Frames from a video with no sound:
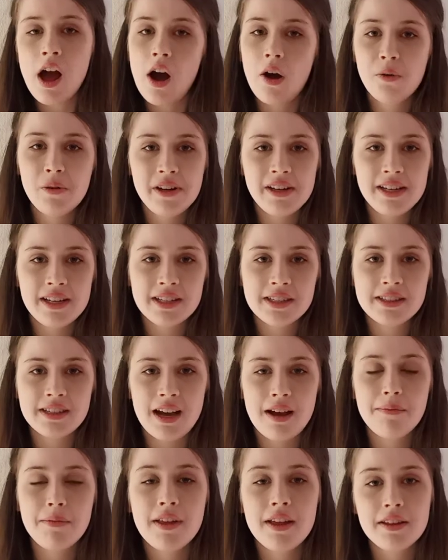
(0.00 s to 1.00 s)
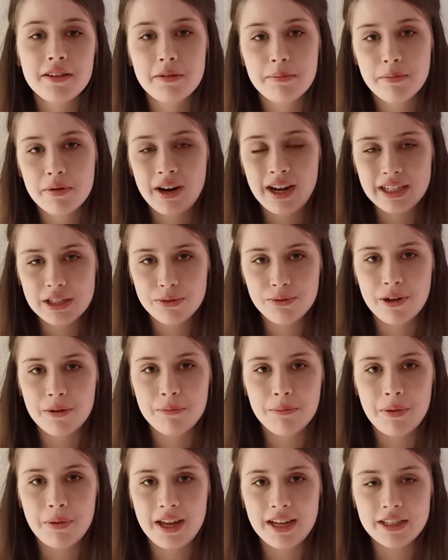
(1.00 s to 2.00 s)
Only this time, the price
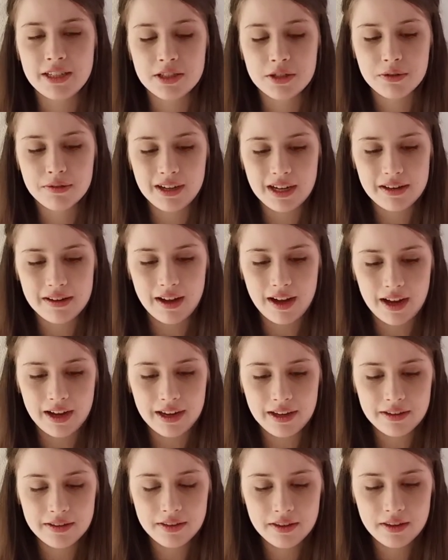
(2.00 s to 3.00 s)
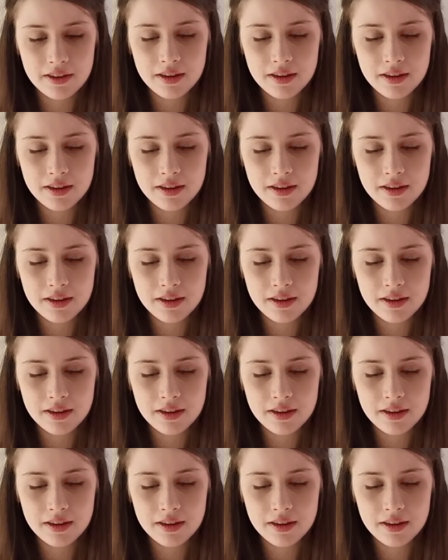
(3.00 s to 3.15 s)
one pays is quite high.